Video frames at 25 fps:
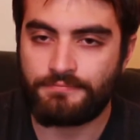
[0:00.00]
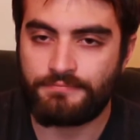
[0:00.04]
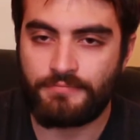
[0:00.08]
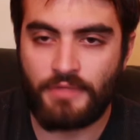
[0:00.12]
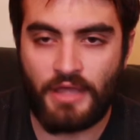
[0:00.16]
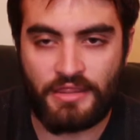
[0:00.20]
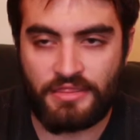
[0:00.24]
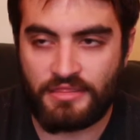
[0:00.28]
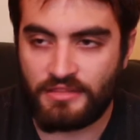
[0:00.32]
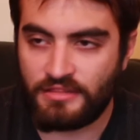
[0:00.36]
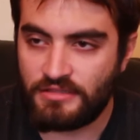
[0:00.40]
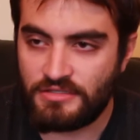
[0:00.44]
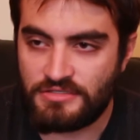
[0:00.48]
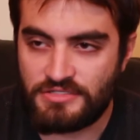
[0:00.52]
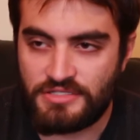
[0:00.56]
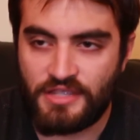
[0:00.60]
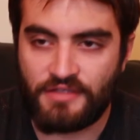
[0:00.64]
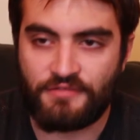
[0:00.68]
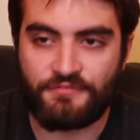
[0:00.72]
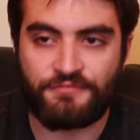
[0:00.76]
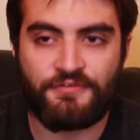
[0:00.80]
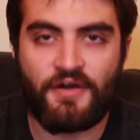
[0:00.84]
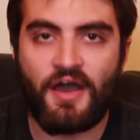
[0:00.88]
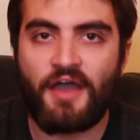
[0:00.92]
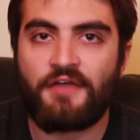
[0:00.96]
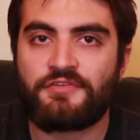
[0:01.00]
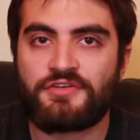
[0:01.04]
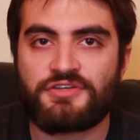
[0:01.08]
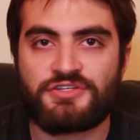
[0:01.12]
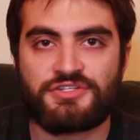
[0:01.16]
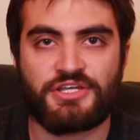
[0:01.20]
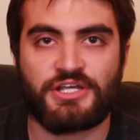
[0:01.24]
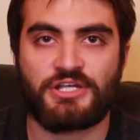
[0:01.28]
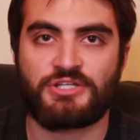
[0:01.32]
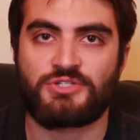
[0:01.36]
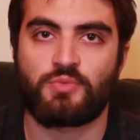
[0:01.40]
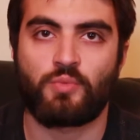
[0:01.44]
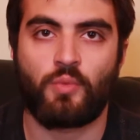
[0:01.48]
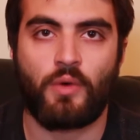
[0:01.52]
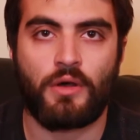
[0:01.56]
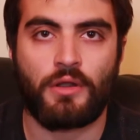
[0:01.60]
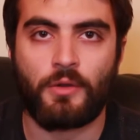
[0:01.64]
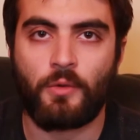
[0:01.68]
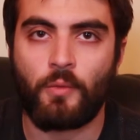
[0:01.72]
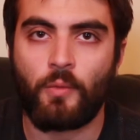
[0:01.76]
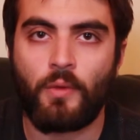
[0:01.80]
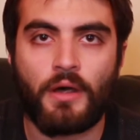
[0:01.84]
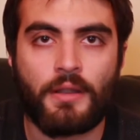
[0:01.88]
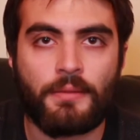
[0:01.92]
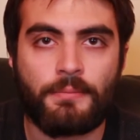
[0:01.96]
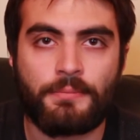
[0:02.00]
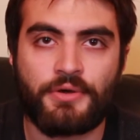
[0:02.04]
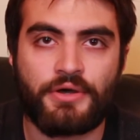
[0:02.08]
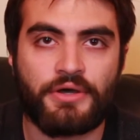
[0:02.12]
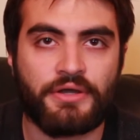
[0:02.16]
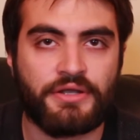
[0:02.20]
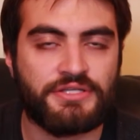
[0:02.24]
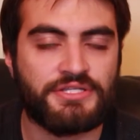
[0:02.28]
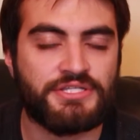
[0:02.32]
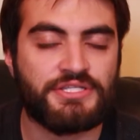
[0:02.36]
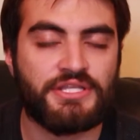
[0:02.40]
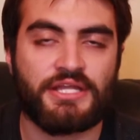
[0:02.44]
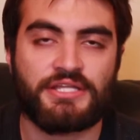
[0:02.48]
I think there's like 5 or 6 101 books